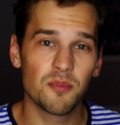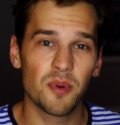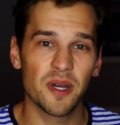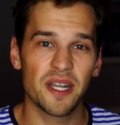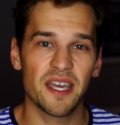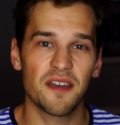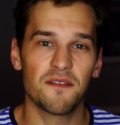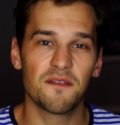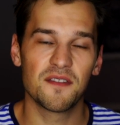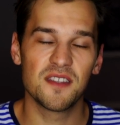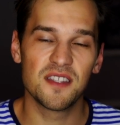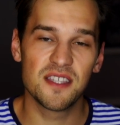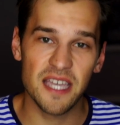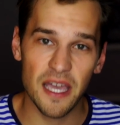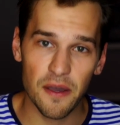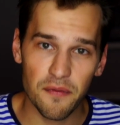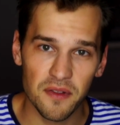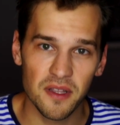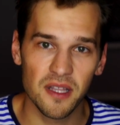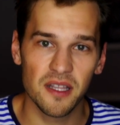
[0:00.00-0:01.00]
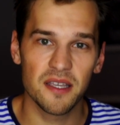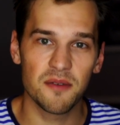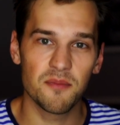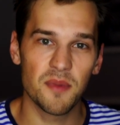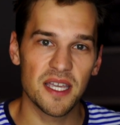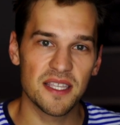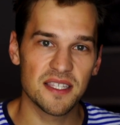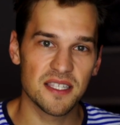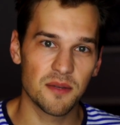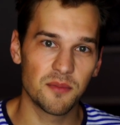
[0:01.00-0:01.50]
but I've definitely
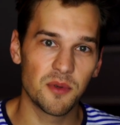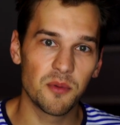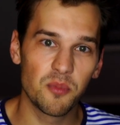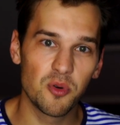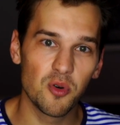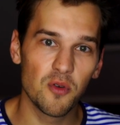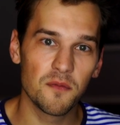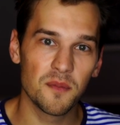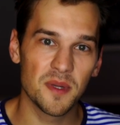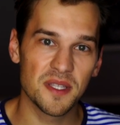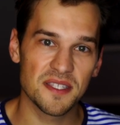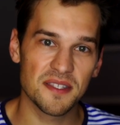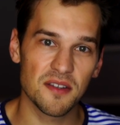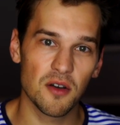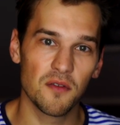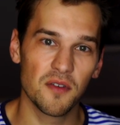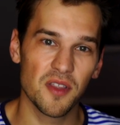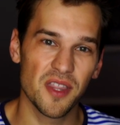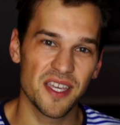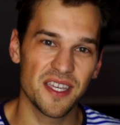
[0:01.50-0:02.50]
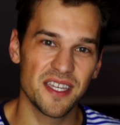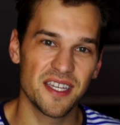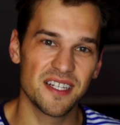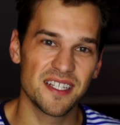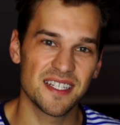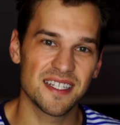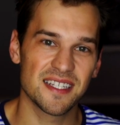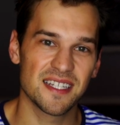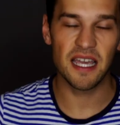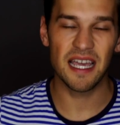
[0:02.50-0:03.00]
made some improvements over the
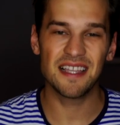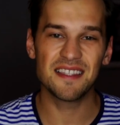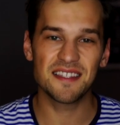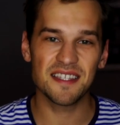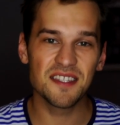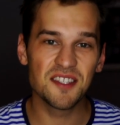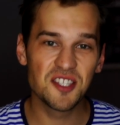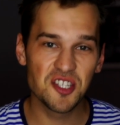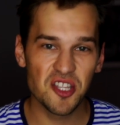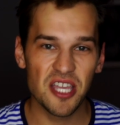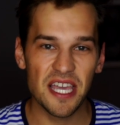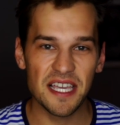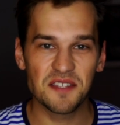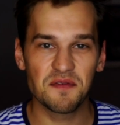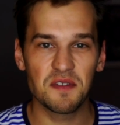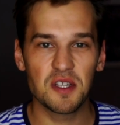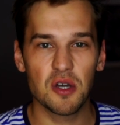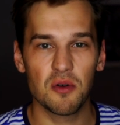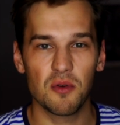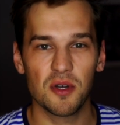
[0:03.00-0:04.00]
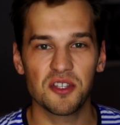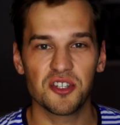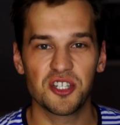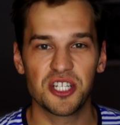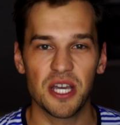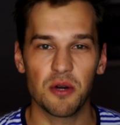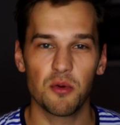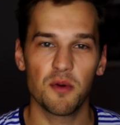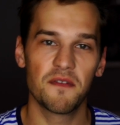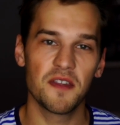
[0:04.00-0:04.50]
years. And in today's video I want to
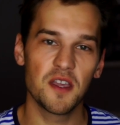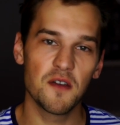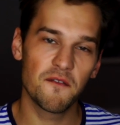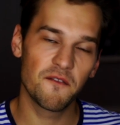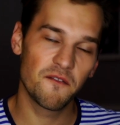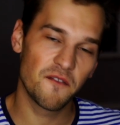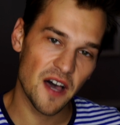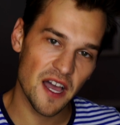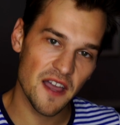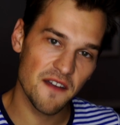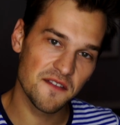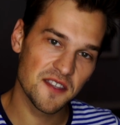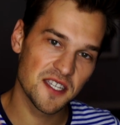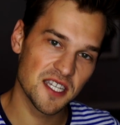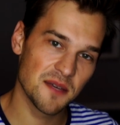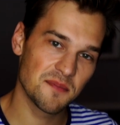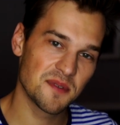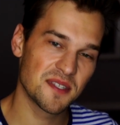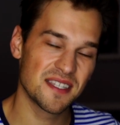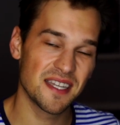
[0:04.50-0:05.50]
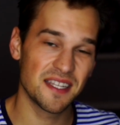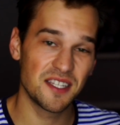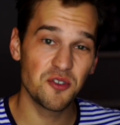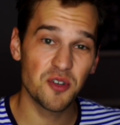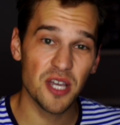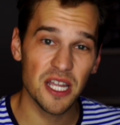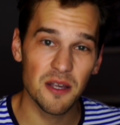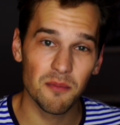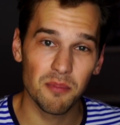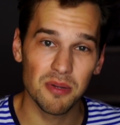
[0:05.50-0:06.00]
share with you 5 tips that you
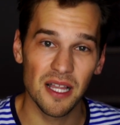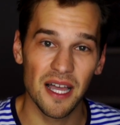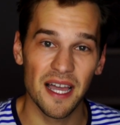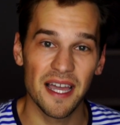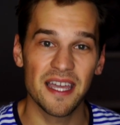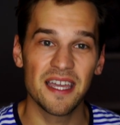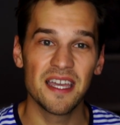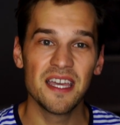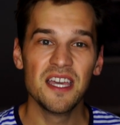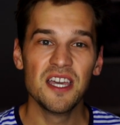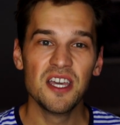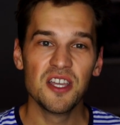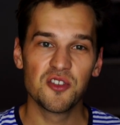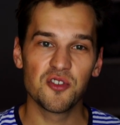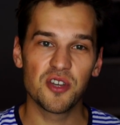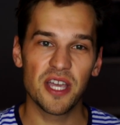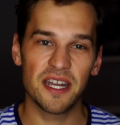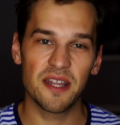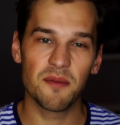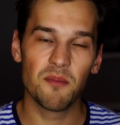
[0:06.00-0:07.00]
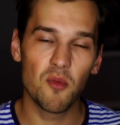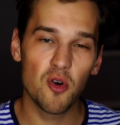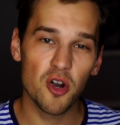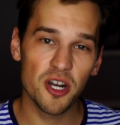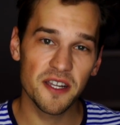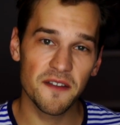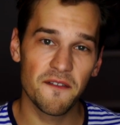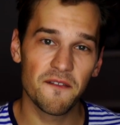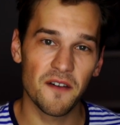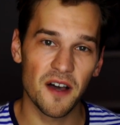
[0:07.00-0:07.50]
can apply to get a more
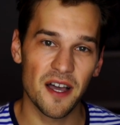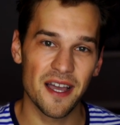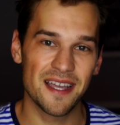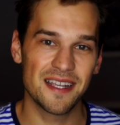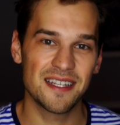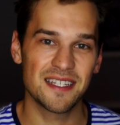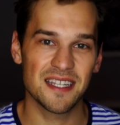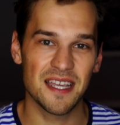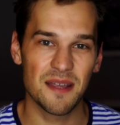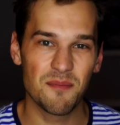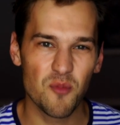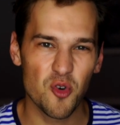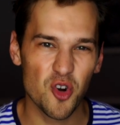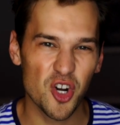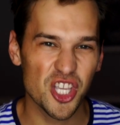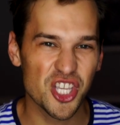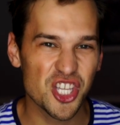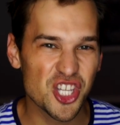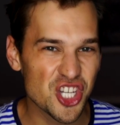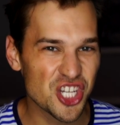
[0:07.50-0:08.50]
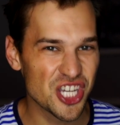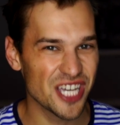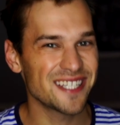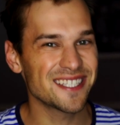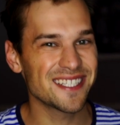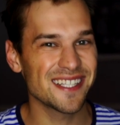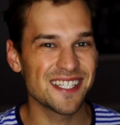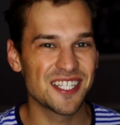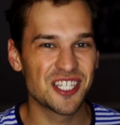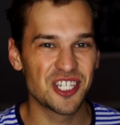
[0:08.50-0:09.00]
defined and more
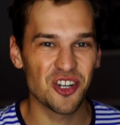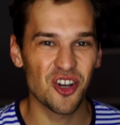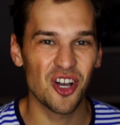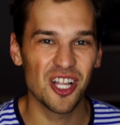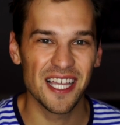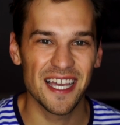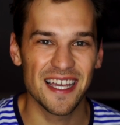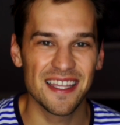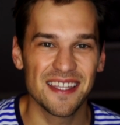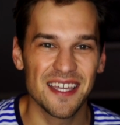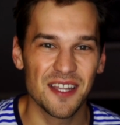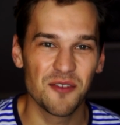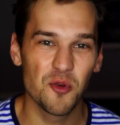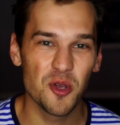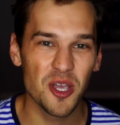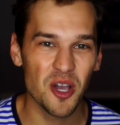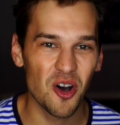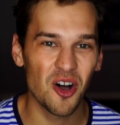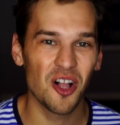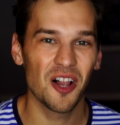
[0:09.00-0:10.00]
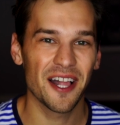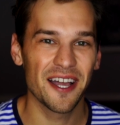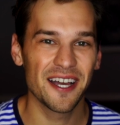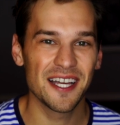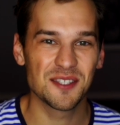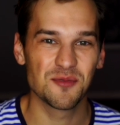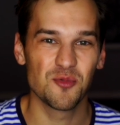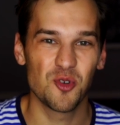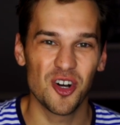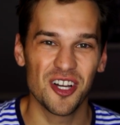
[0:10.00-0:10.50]
chiseled jawline that we all
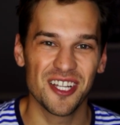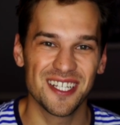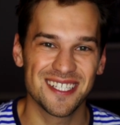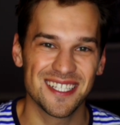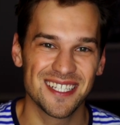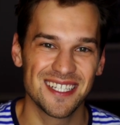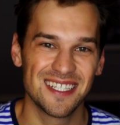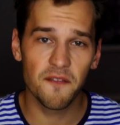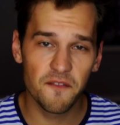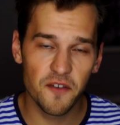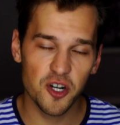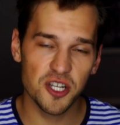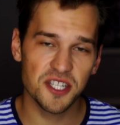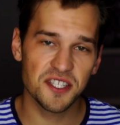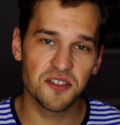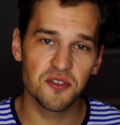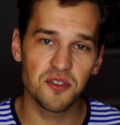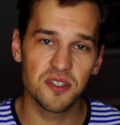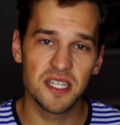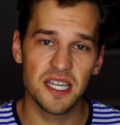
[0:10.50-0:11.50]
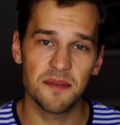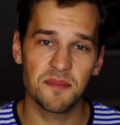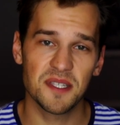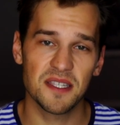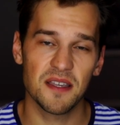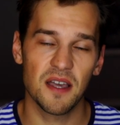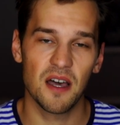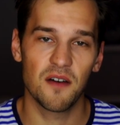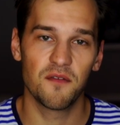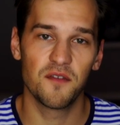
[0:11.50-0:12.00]
guys want. The first 2
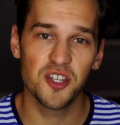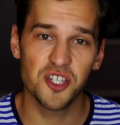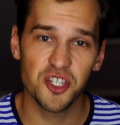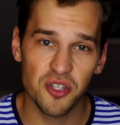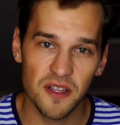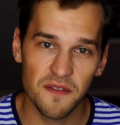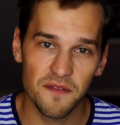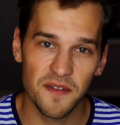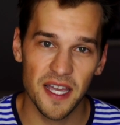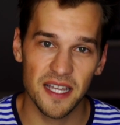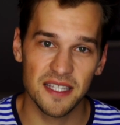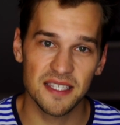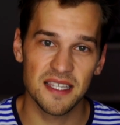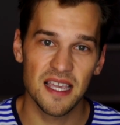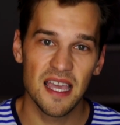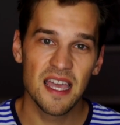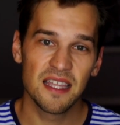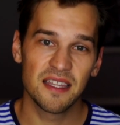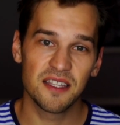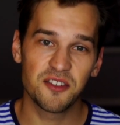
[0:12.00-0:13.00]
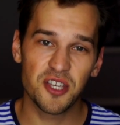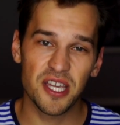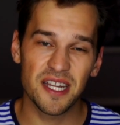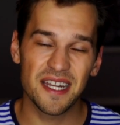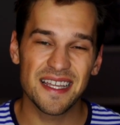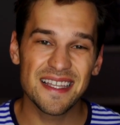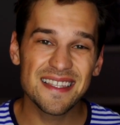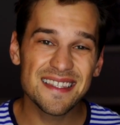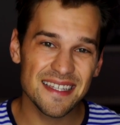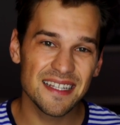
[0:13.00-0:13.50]
tips are visual effects that you
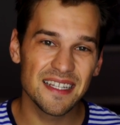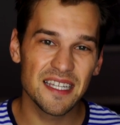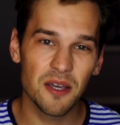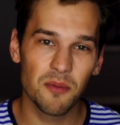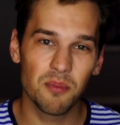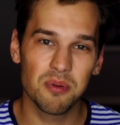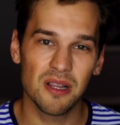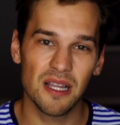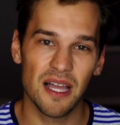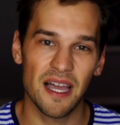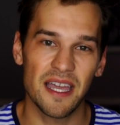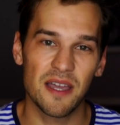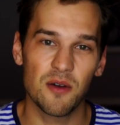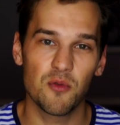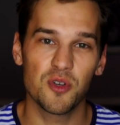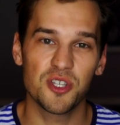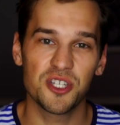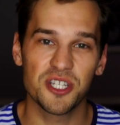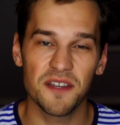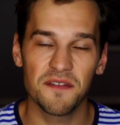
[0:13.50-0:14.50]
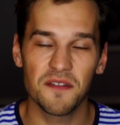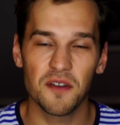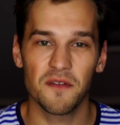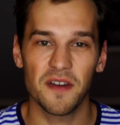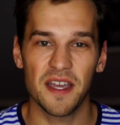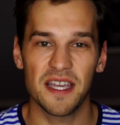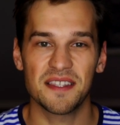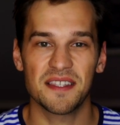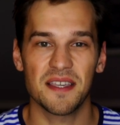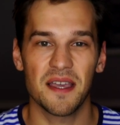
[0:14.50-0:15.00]
can instantly apply, which give your
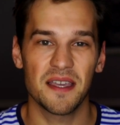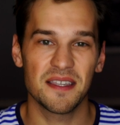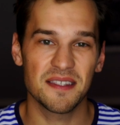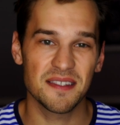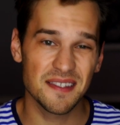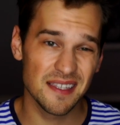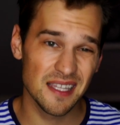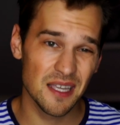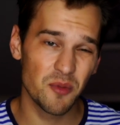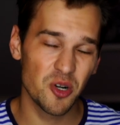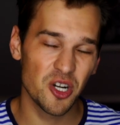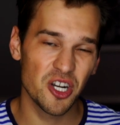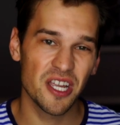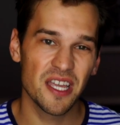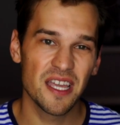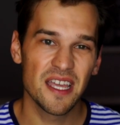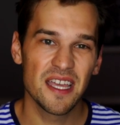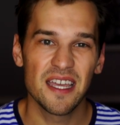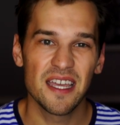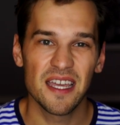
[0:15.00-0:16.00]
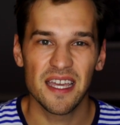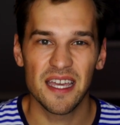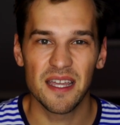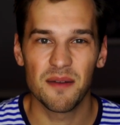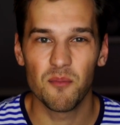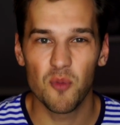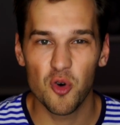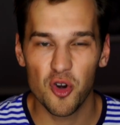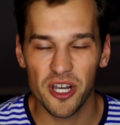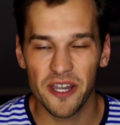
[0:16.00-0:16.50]
face a slimmer and
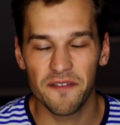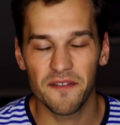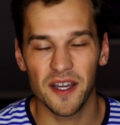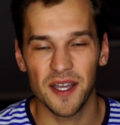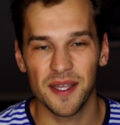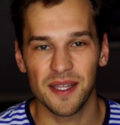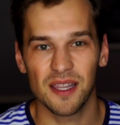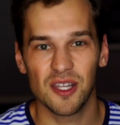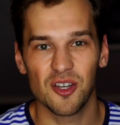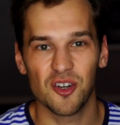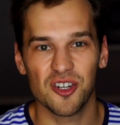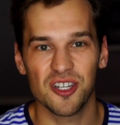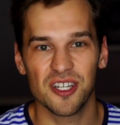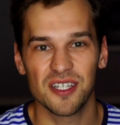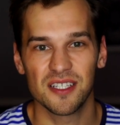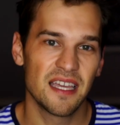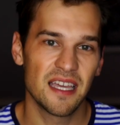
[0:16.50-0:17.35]
more defined look.